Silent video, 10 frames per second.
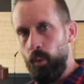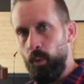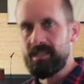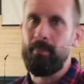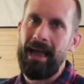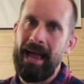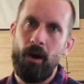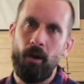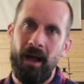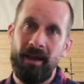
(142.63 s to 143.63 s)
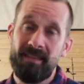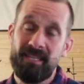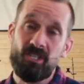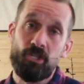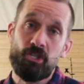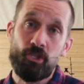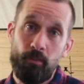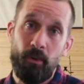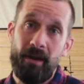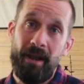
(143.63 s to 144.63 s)
What is the power behind it? This is the
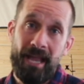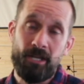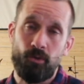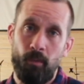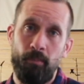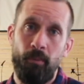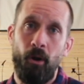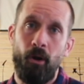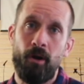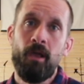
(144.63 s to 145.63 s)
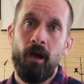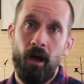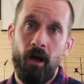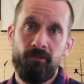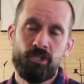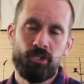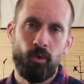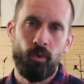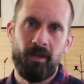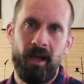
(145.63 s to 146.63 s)
supernatural part of the
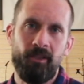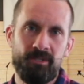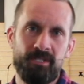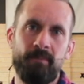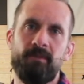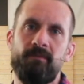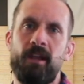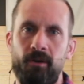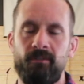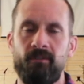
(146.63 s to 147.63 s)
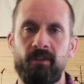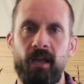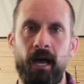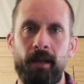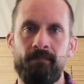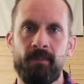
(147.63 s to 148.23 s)
storyline, the redemptive narrative of God.